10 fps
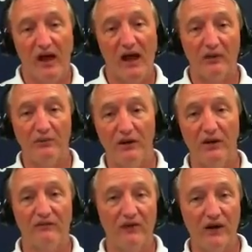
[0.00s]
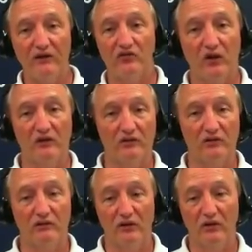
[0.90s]
I can be a flight
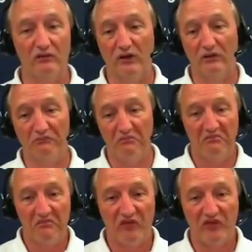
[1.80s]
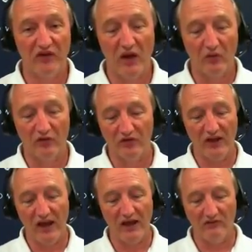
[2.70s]
instructor 6 hours a
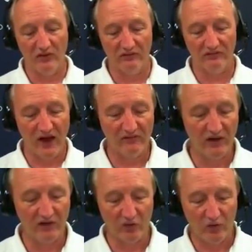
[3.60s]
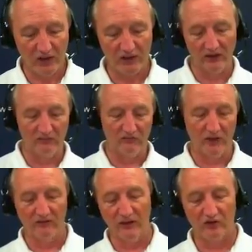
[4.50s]
day, 5 days a week,
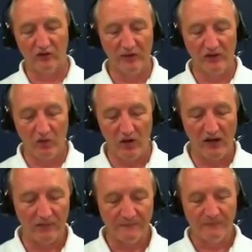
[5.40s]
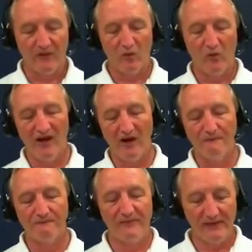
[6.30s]
and that's going to be great. Well,
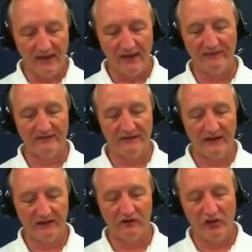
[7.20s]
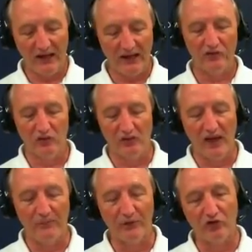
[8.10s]
yes, you can do
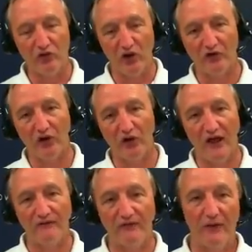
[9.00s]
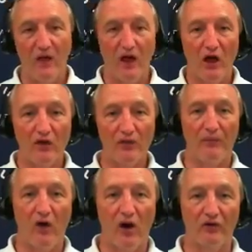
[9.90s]
that, but you're also going to have the other
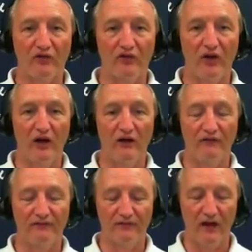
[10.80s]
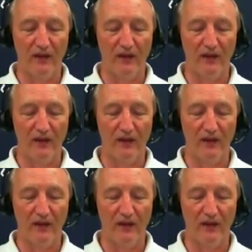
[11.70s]
parts of